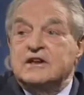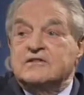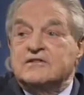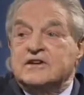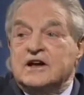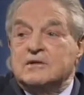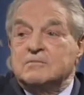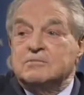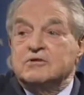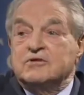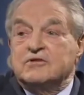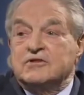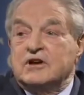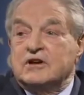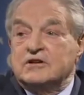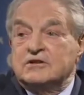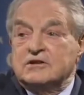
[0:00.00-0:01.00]
examples
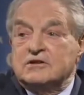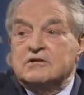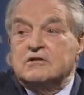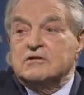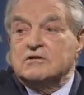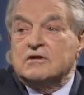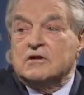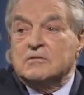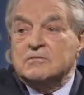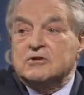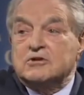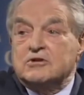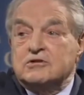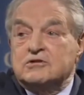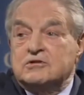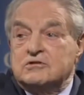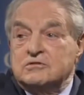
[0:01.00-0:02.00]
are the
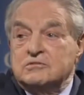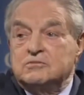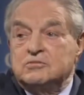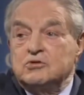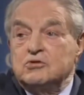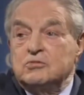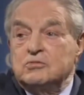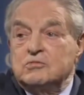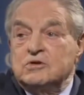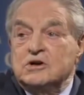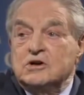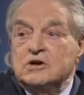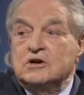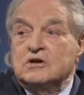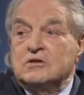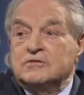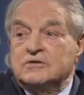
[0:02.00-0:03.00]
conglomerate
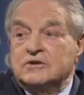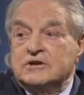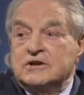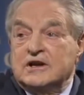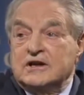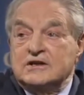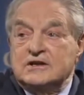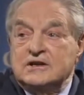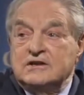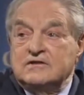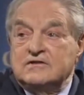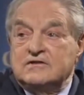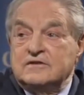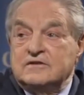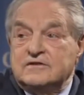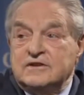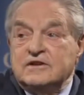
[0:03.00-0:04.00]
boom of the
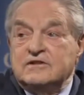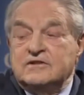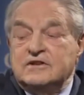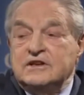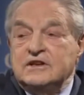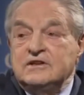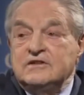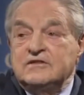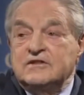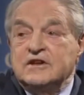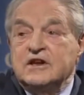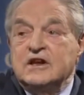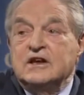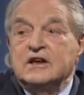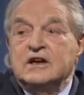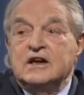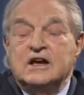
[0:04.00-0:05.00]
1960s
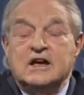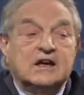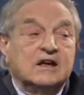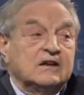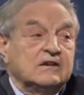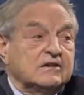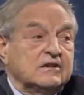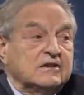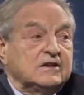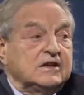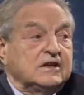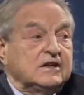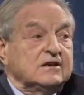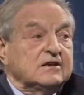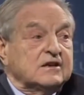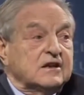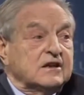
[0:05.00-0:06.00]
and
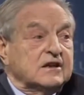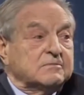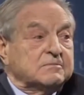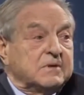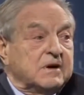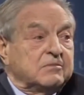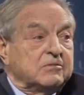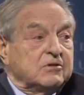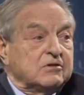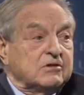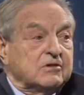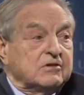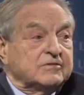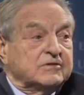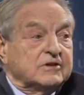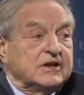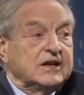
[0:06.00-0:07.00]
the internet bubble
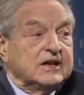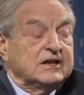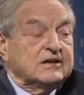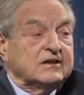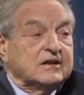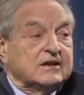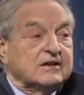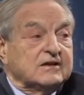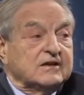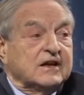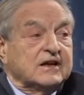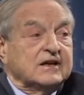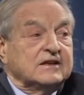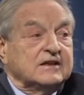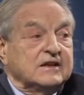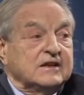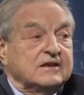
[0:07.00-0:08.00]
of the late
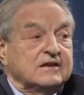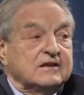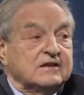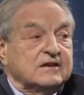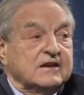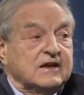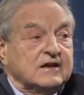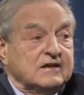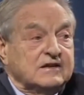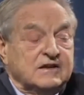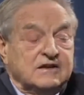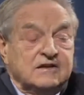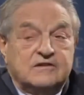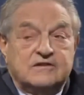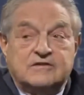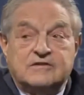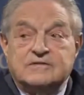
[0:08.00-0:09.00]

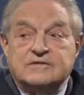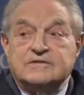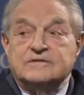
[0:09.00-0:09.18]
1990s.